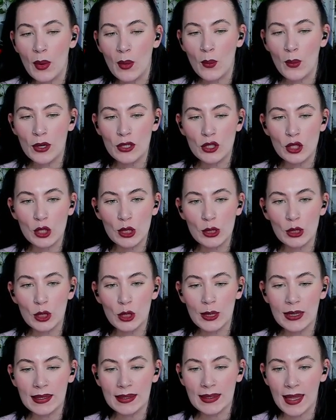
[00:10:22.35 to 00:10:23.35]
Would you
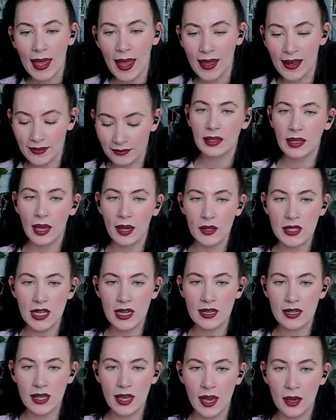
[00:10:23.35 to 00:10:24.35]
look at that? The outside
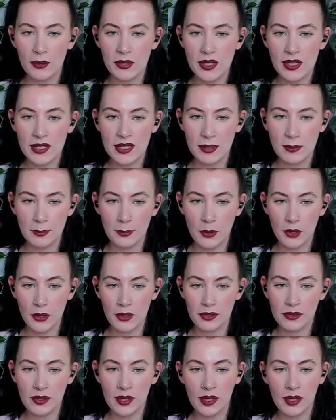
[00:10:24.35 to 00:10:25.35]
of the house,
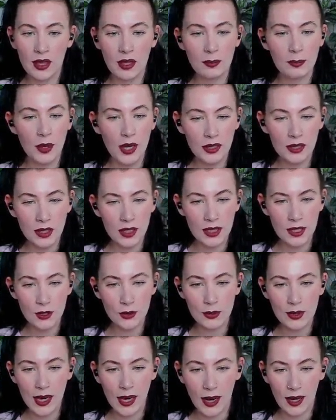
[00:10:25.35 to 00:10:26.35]
simple, but
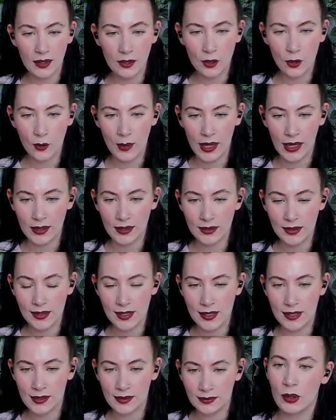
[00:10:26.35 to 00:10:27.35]
cute and
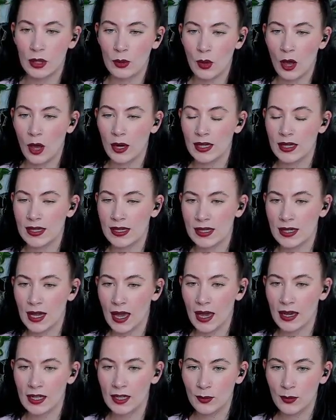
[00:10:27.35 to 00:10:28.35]
quaint. We walk
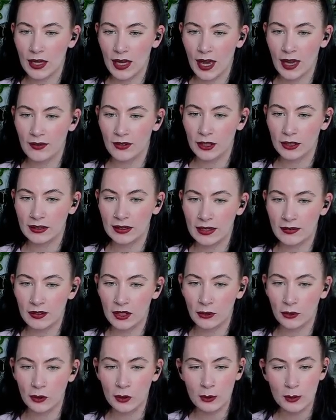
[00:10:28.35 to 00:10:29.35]
inside and we have our living
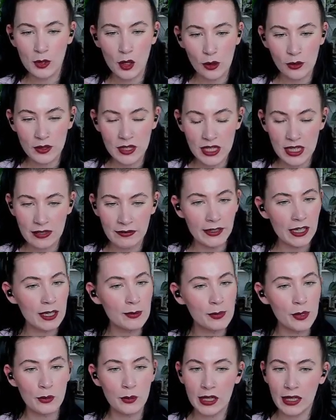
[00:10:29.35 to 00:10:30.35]
room. No TV,
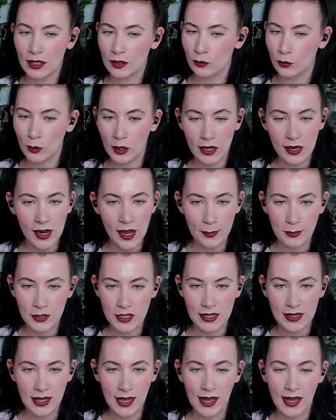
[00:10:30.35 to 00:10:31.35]
but we can work up to
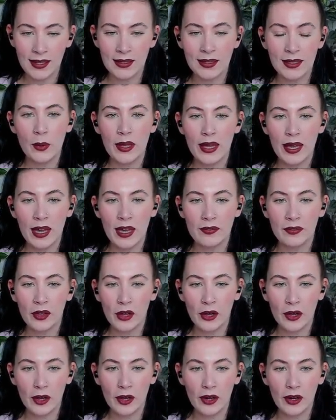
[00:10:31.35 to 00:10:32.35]
that. We have
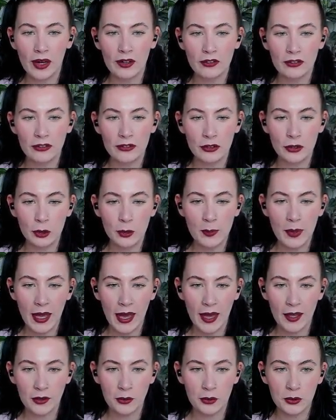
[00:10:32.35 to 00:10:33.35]
our full
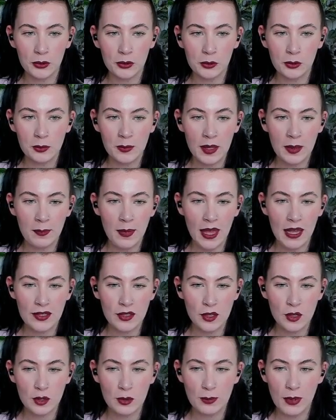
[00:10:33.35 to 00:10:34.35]
bathroom,
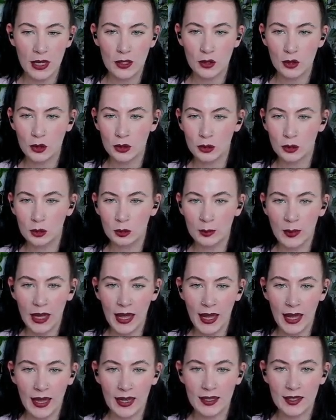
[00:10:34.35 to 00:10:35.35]
master bedroom,
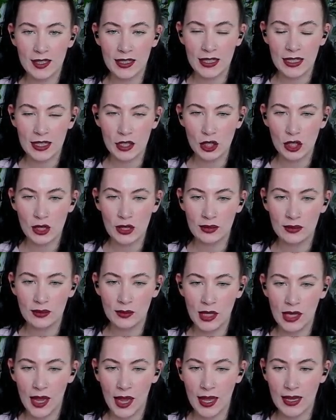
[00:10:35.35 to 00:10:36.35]
and kitchen
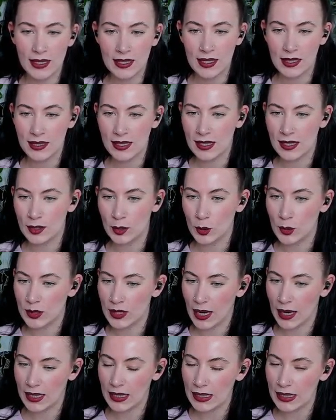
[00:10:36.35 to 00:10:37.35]
that has its little
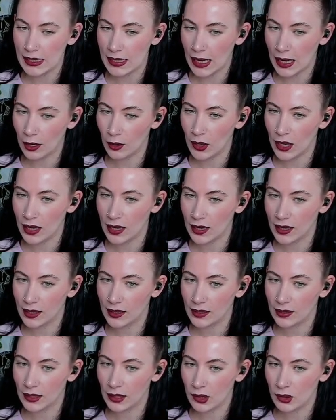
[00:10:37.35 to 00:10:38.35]
dining area
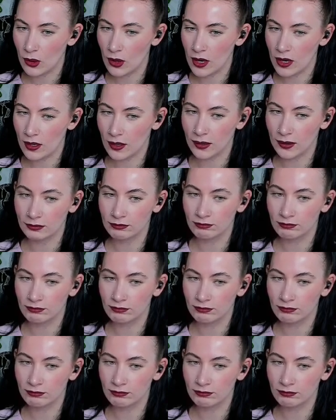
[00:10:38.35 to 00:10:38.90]
in the corner.